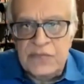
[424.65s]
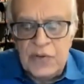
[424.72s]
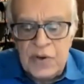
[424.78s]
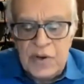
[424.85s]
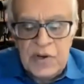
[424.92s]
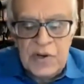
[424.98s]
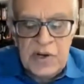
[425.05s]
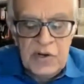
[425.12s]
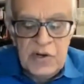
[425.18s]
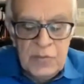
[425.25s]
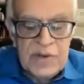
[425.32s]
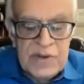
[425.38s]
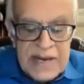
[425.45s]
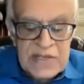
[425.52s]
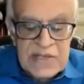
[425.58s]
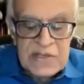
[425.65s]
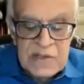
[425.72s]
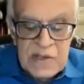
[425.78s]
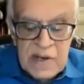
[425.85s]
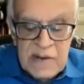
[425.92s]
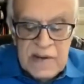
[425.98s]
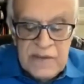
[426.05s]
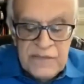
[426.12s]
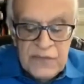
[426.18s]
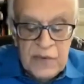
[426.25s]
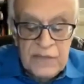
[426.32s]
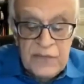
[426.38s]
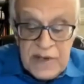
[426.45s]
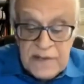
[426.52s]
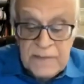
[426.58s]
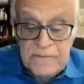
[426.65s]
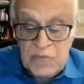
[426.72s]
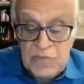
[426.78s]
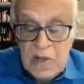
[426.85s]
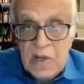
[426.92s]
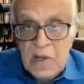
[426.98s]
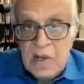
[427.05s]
for human rights and for freedom.